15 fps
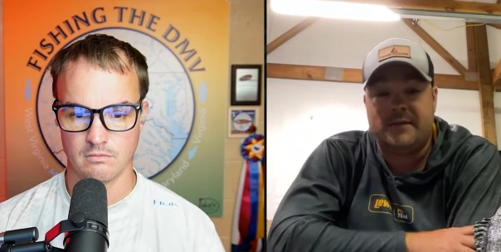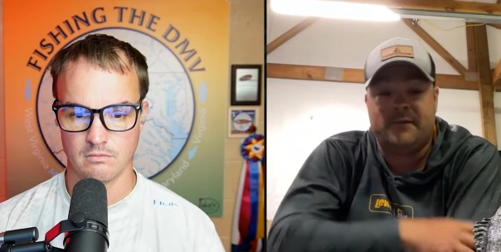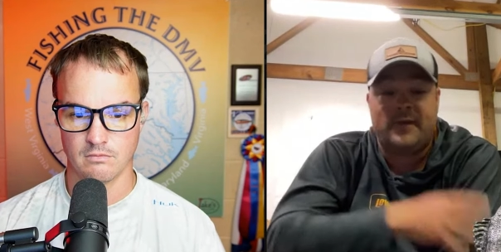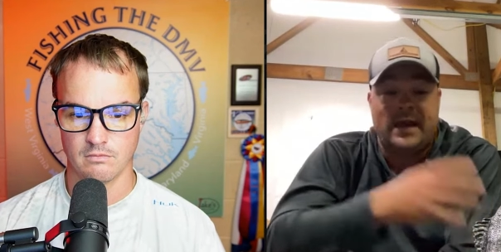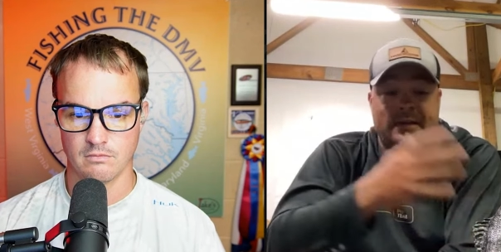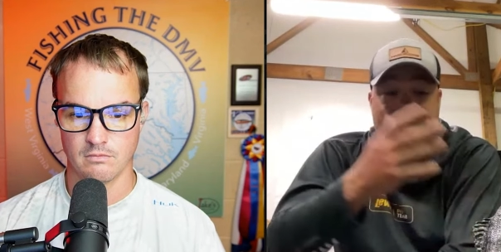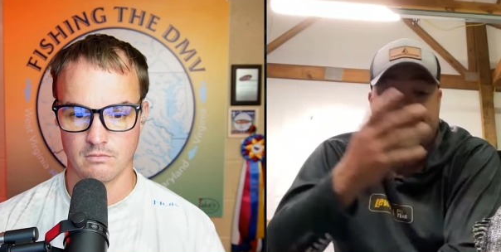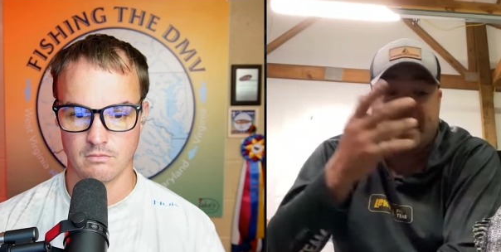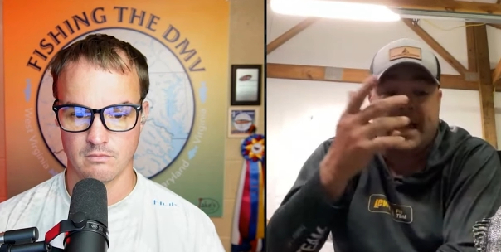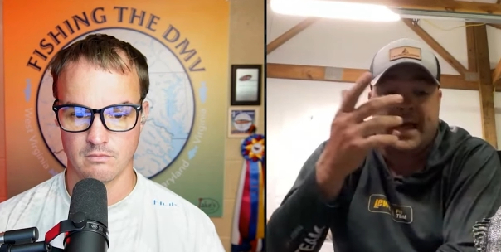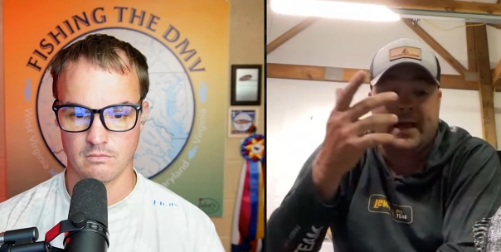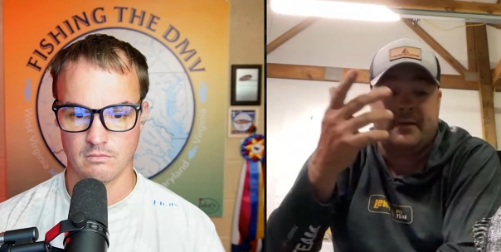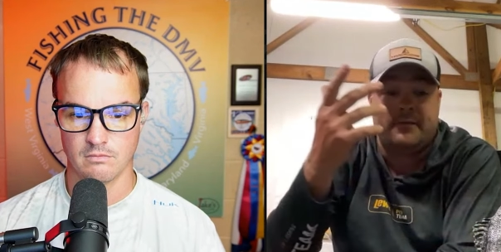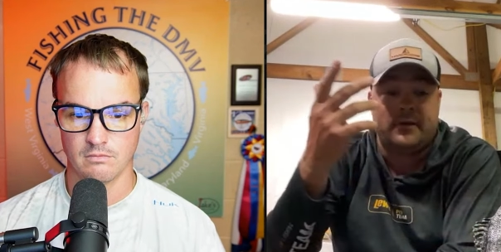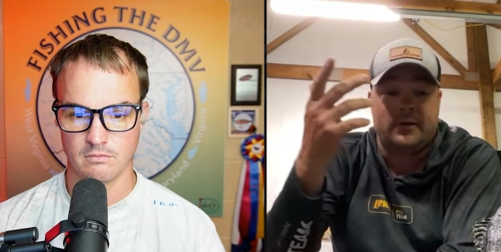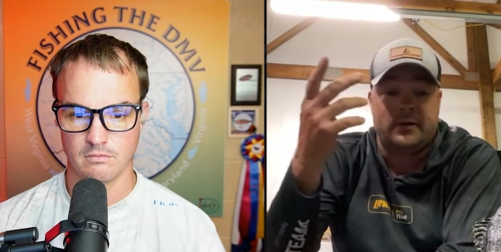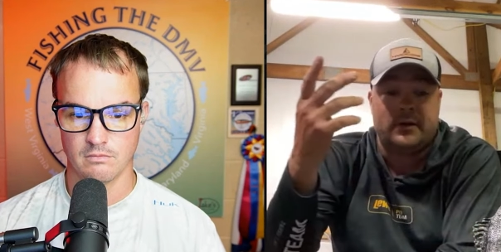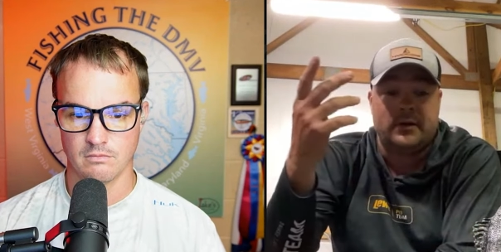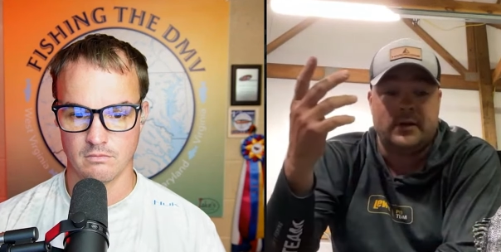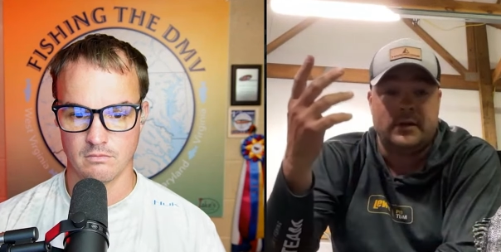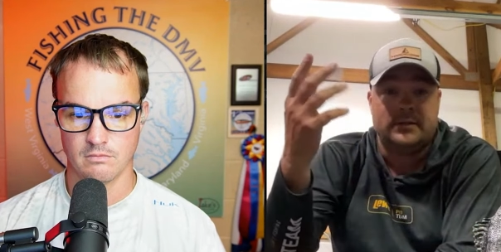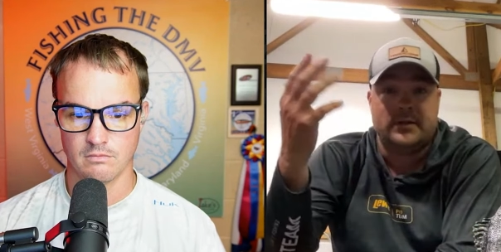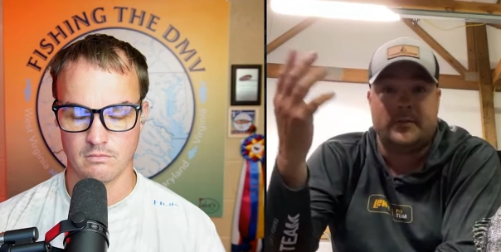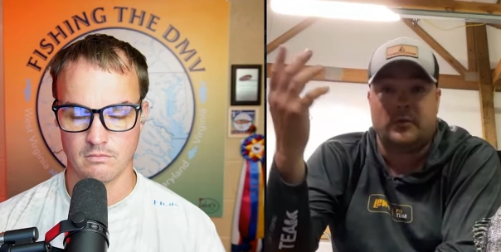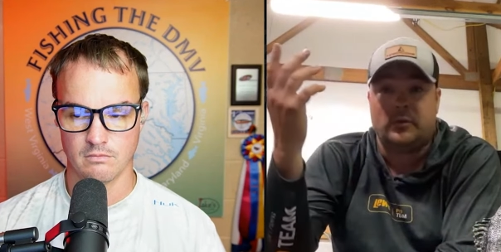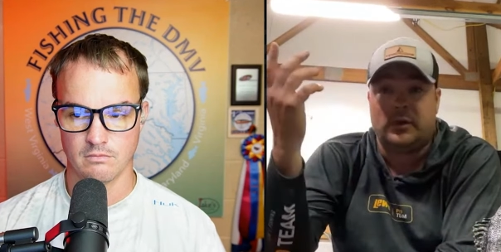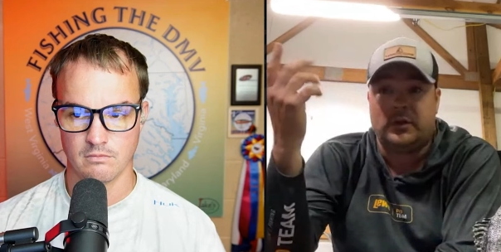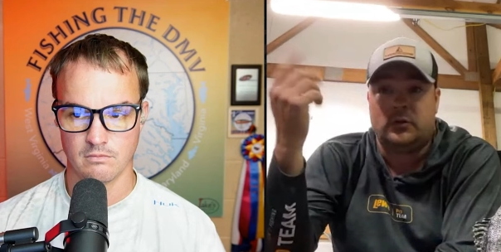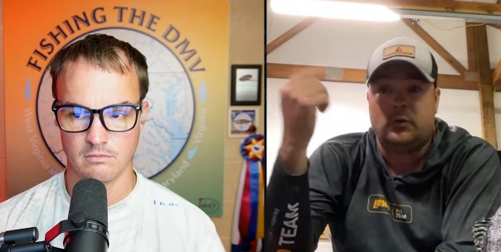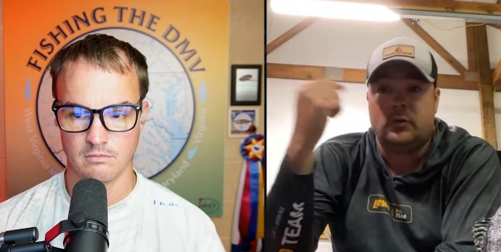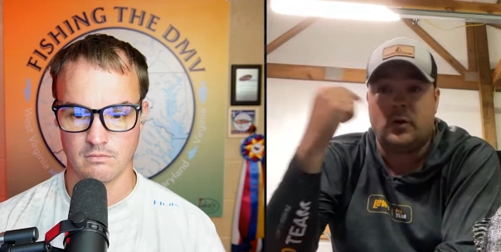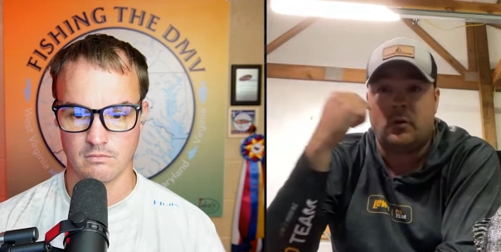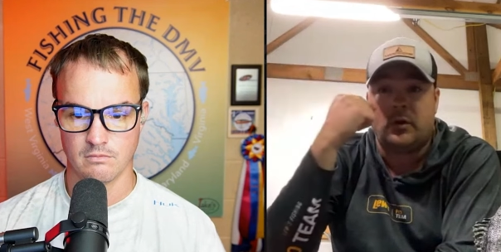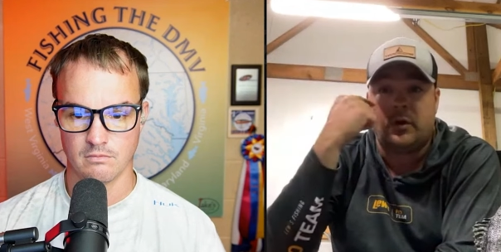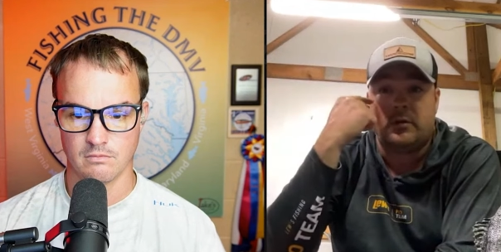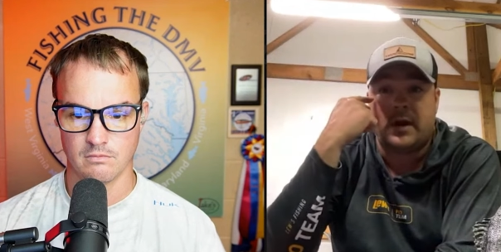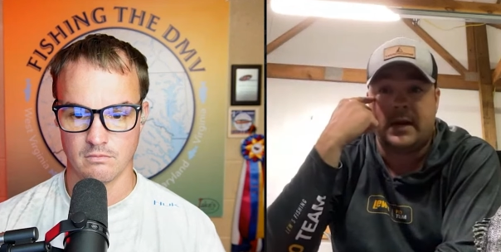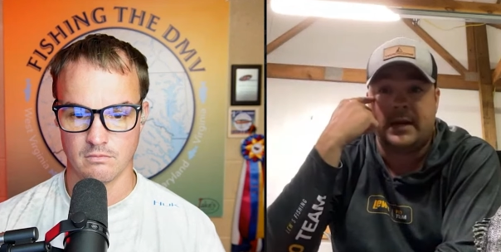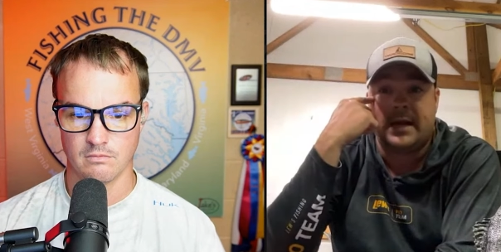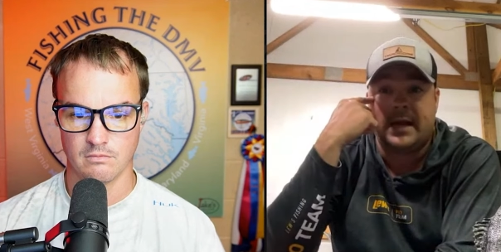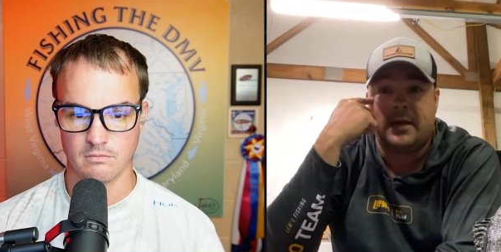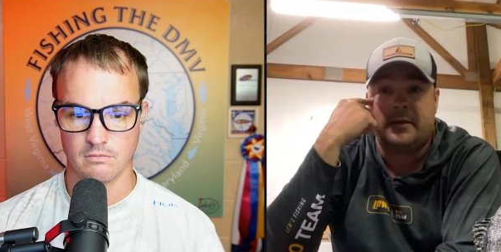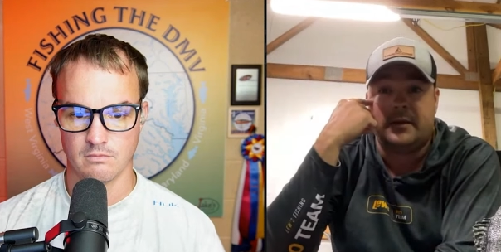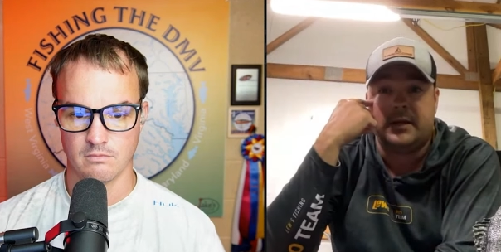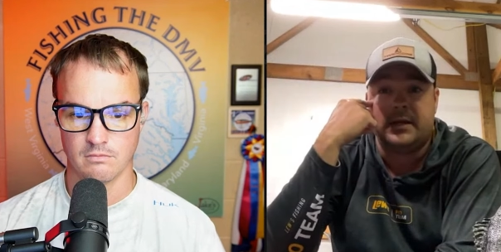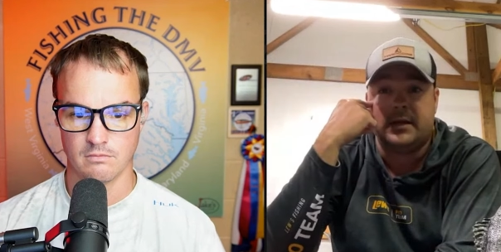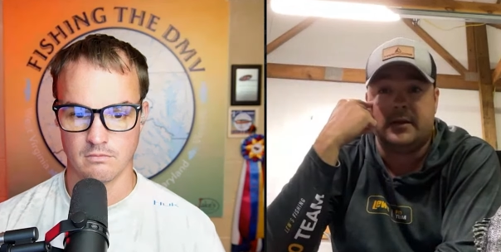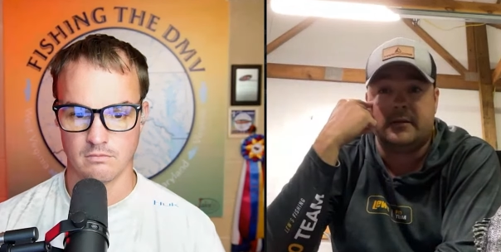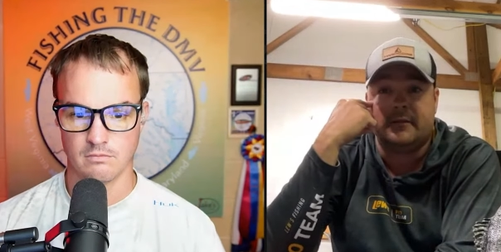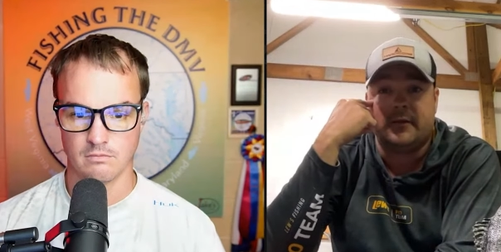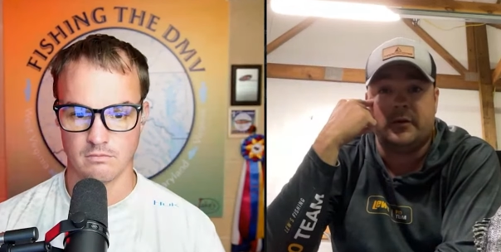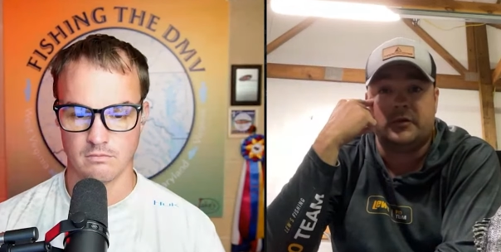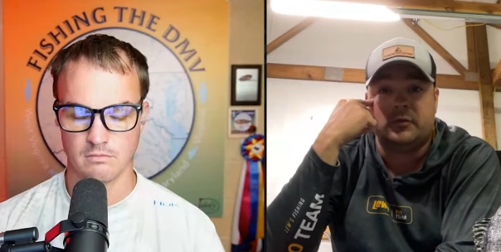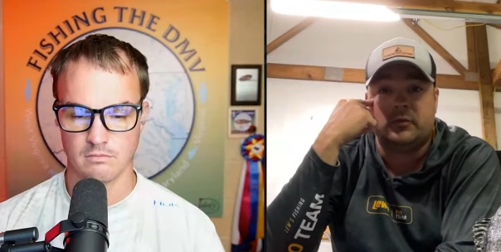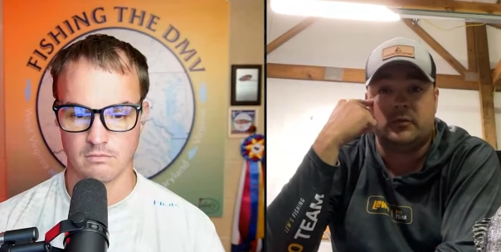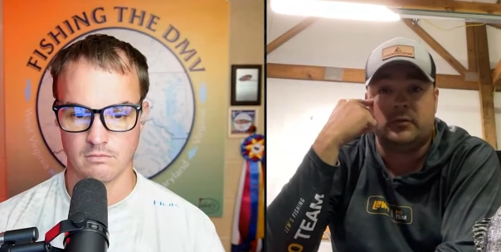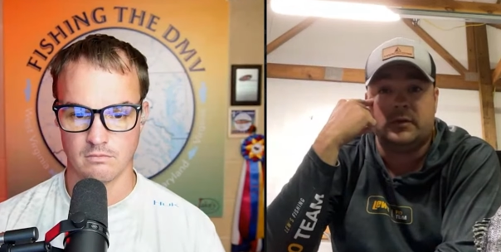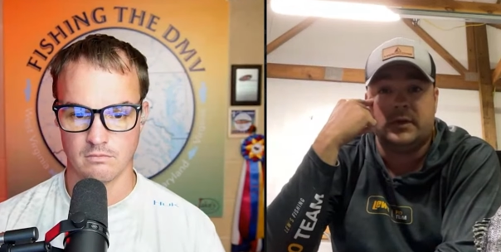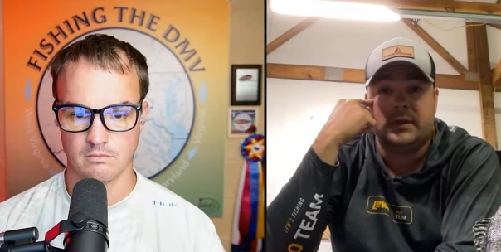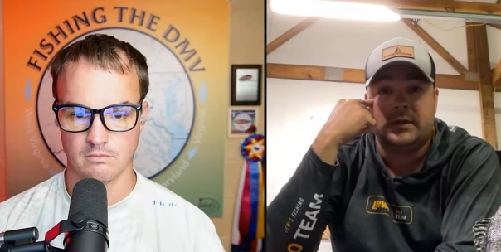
Speaker 1: In fact, they have something really cool going on right now, the virtual